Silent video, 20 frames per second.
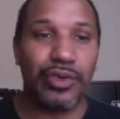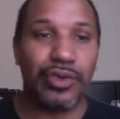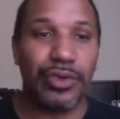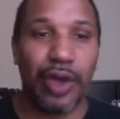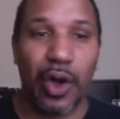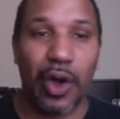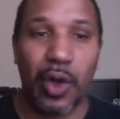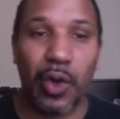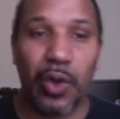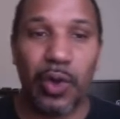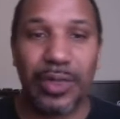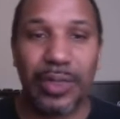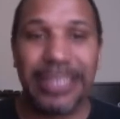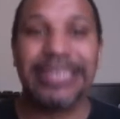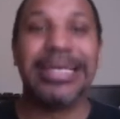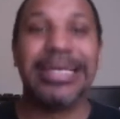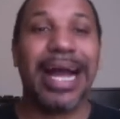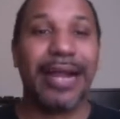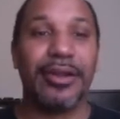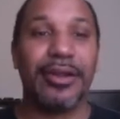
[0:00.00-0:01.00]
the whole
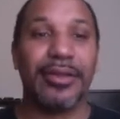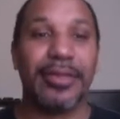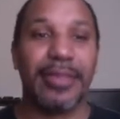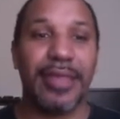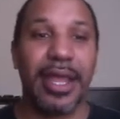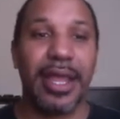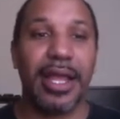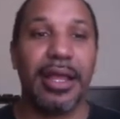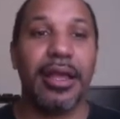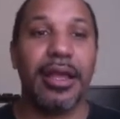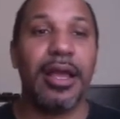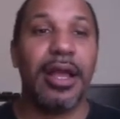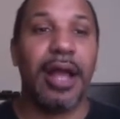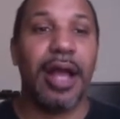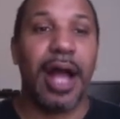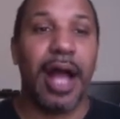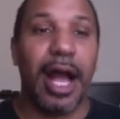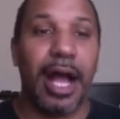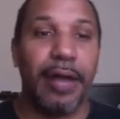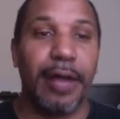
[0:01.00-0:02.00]
entire thing,
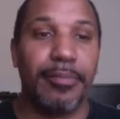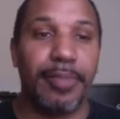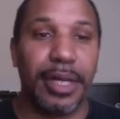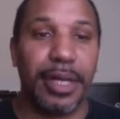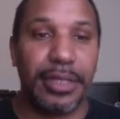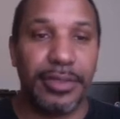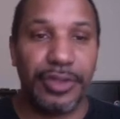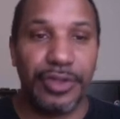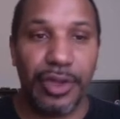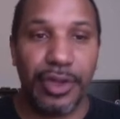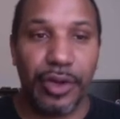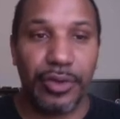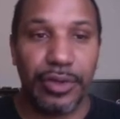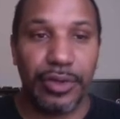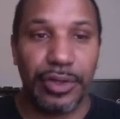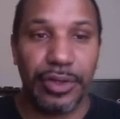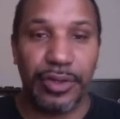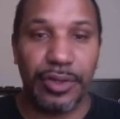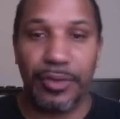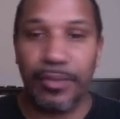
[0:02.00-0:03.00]
but
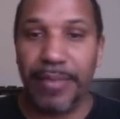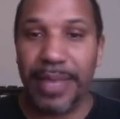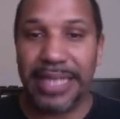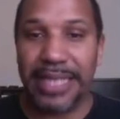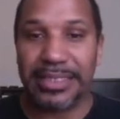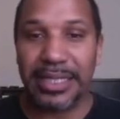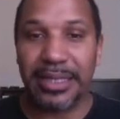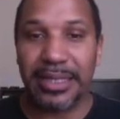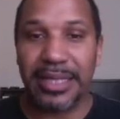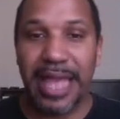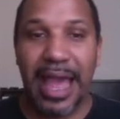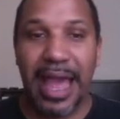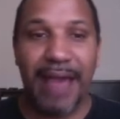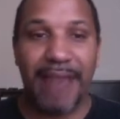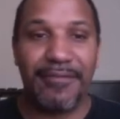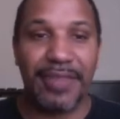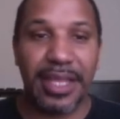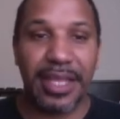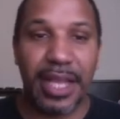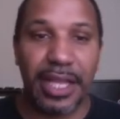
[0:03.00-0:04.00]
you basically
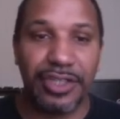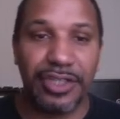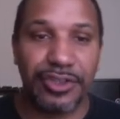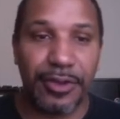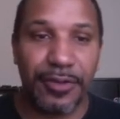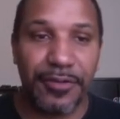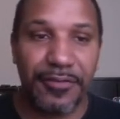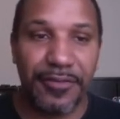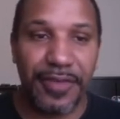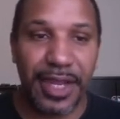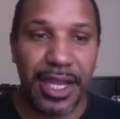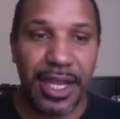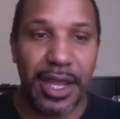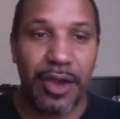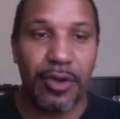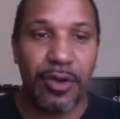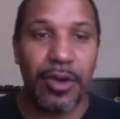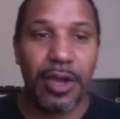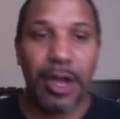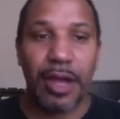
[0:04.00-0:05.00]
have the intro
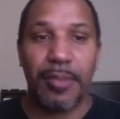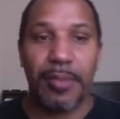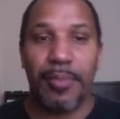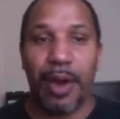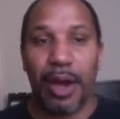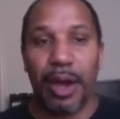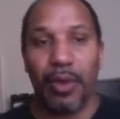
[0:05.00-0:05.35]
video. He